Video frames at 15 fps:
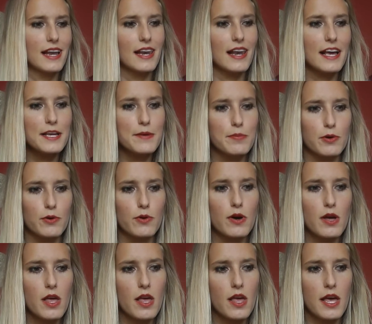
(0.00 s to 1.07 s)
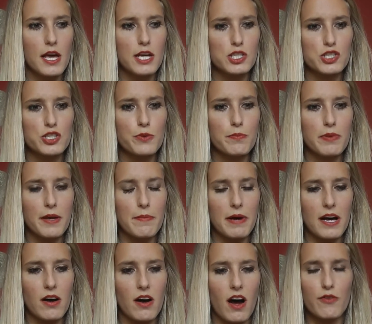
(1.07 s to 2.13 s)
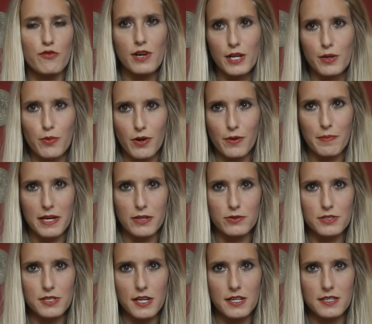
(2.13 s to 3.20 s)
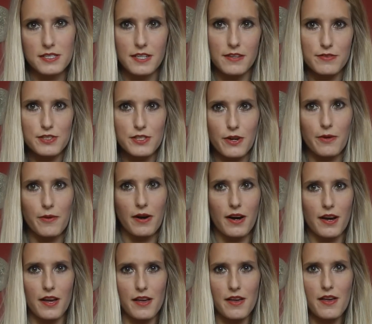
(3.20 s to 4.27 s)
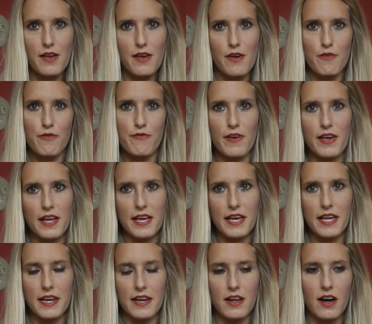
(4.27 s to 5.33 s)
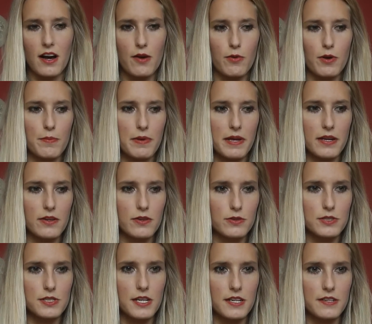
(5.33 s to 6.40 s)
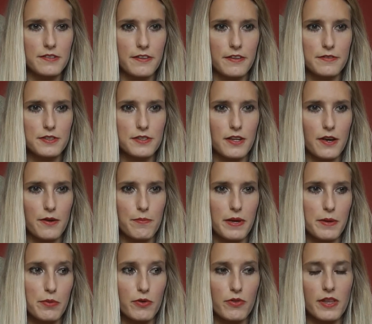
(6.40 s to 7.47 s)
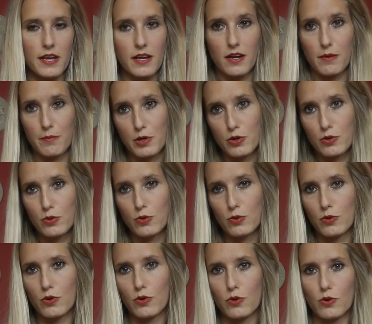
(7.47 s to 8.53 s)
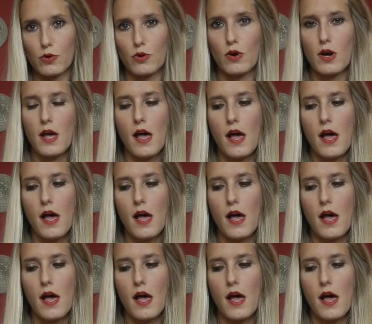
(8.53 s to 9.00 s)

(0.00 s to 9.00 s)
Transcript: a label. It shouldn't be about, I really want to be alternative so I fit in, I want to be alternative so people think I'm cool or